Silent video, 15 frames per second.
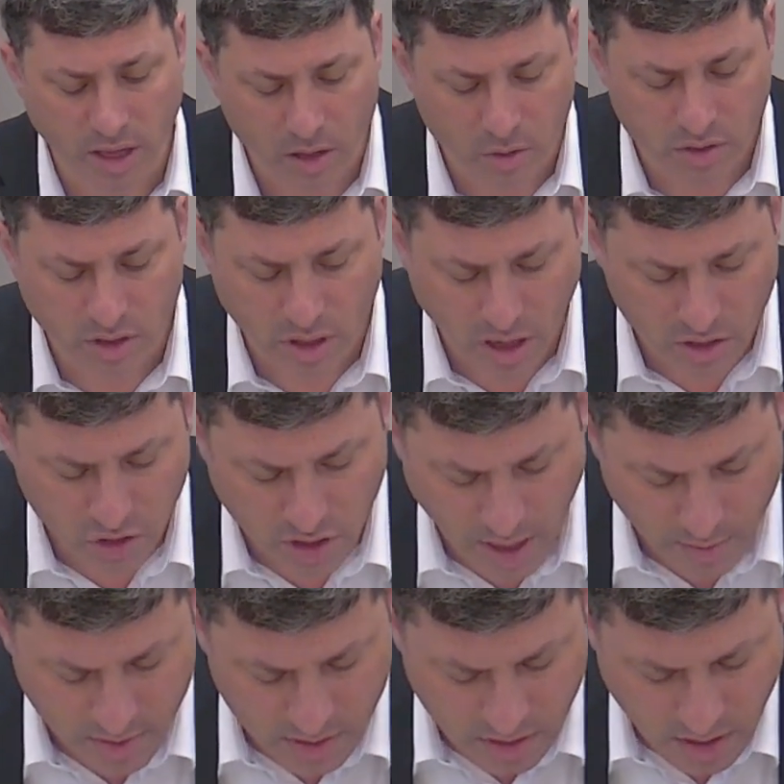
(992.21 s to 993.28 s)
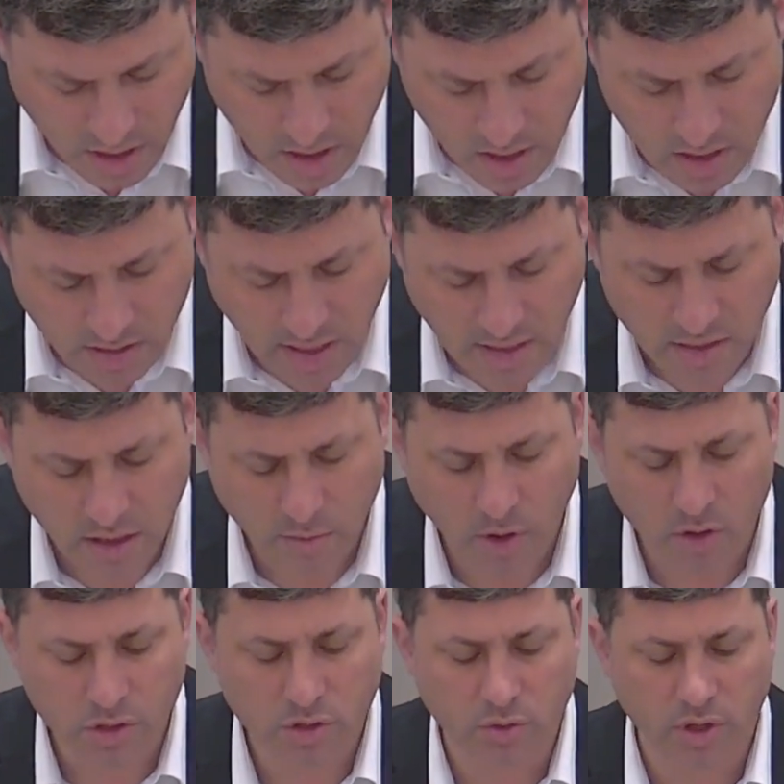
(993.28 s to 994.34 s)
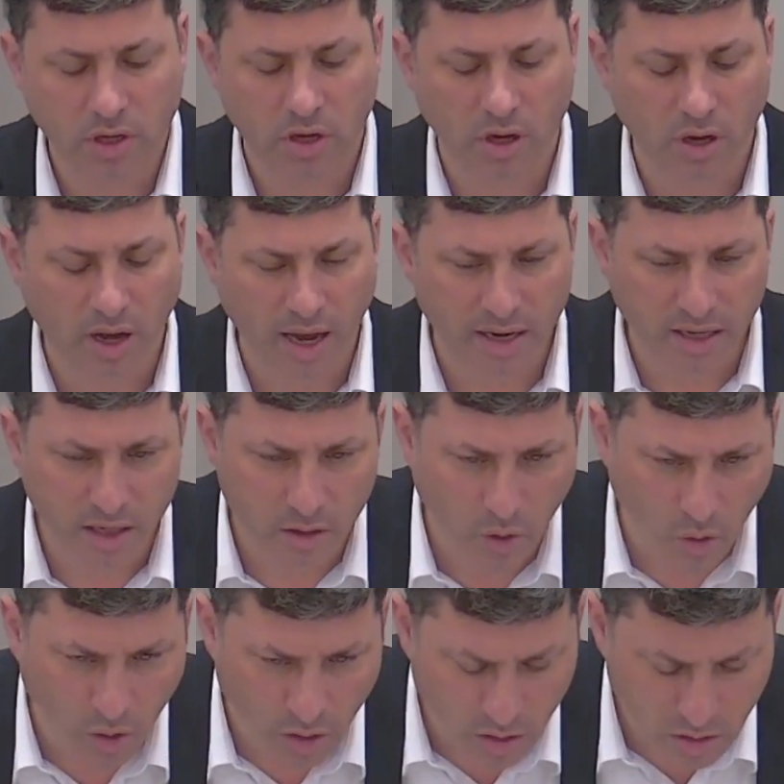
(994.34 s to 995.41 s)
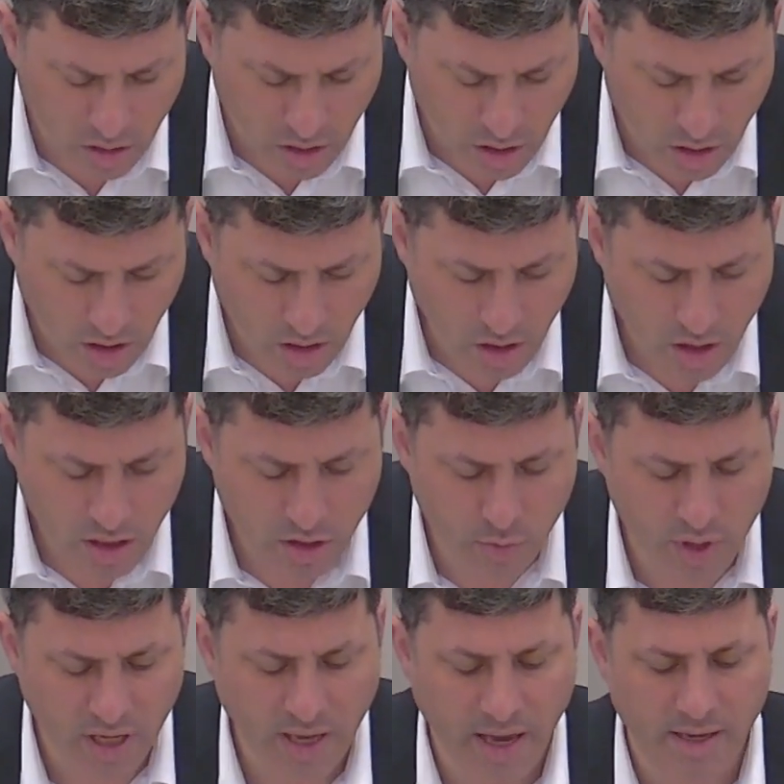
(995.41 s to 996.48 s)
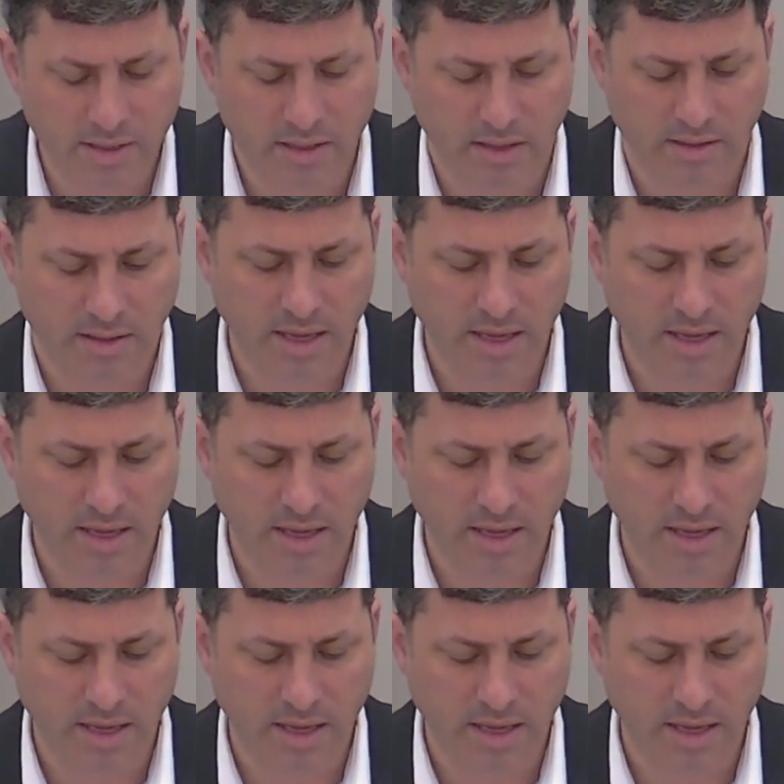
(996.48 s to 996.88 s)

They used it on Shabbos. Says the Gemara Tzricha, I need all three cases.